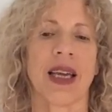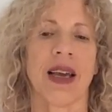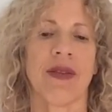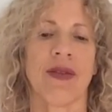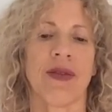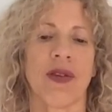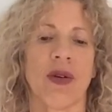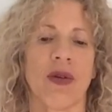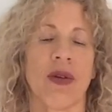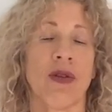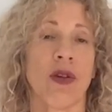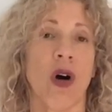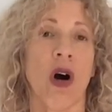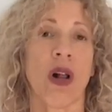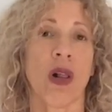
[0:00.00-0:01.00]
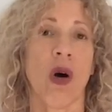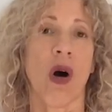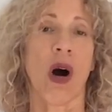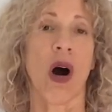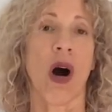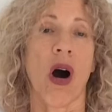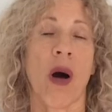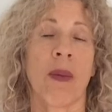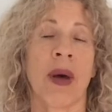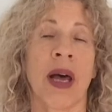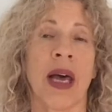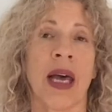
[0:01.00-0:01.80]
If you've got a long arm,